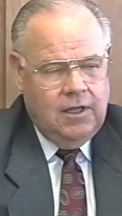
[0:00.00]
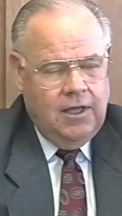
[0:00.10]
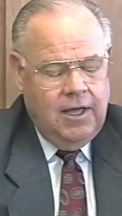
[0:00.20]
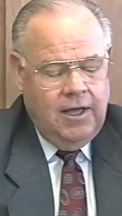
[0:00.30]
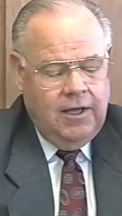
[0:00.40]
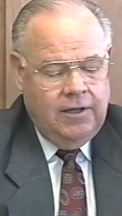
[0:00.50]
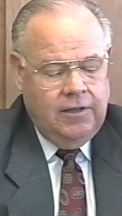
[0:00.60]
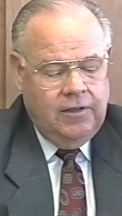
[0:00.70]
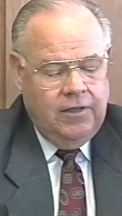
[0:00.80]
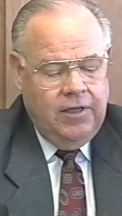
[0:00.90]
Uh,
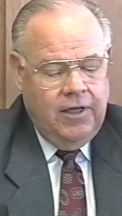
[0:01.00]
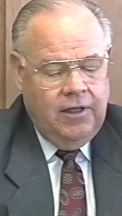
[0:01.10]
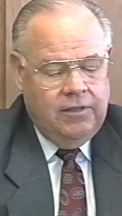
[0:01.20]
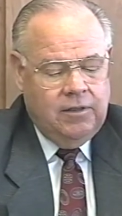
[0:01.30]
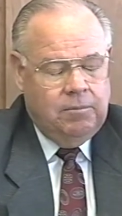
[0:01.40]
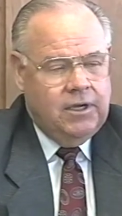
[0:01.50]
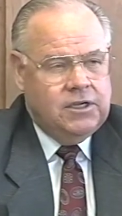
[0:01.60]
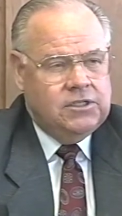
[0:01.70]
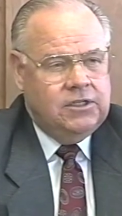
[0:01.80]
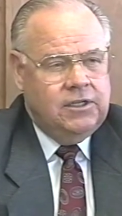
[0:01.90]
uh, the
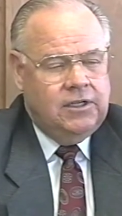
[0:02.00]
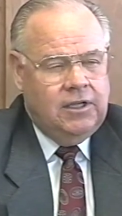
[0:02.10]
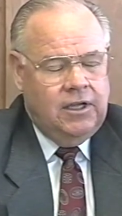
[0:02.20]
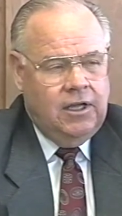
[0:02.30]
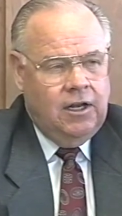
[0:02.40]
biggest uh, uh,